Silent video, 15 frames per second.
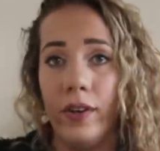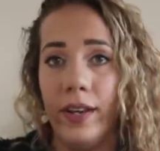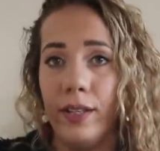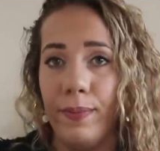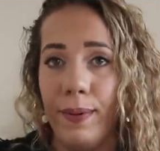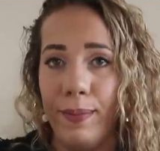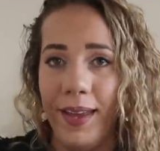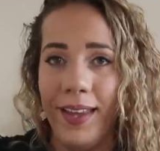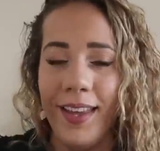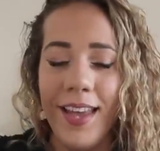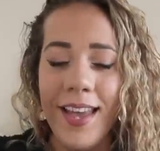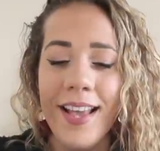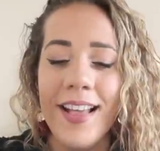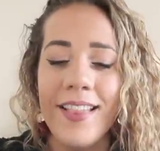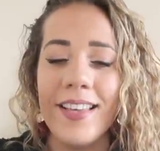sorry, it's a
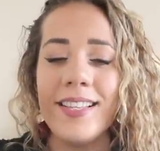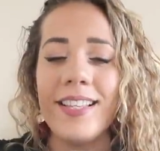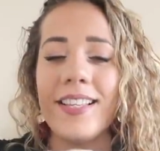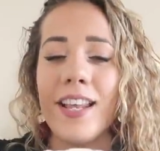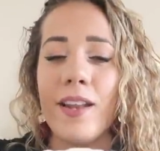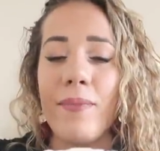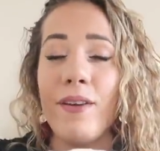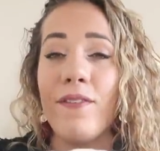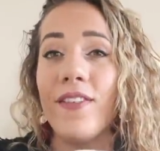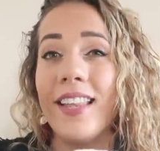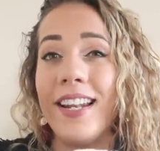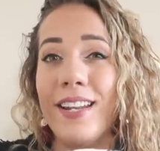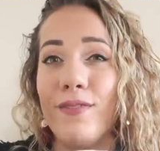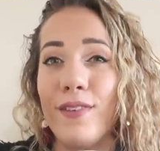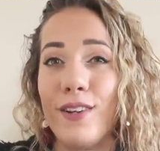bit, this is gonna be for
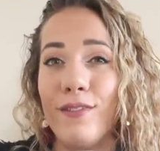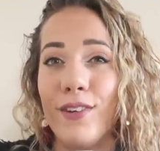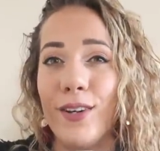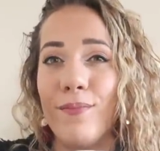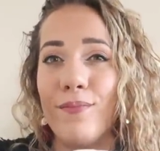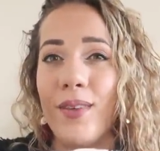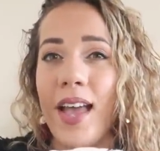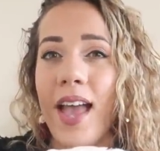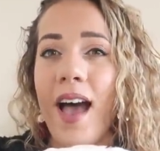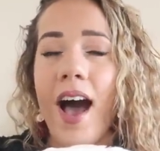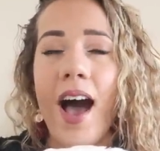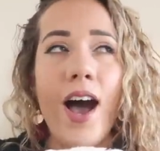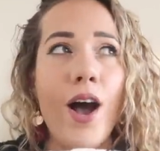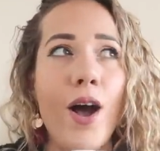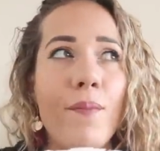the living room.
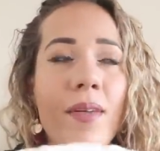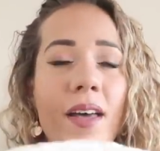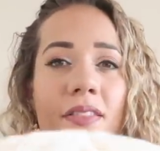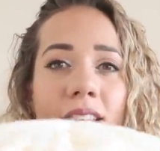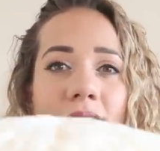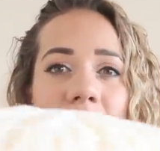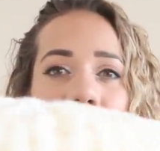And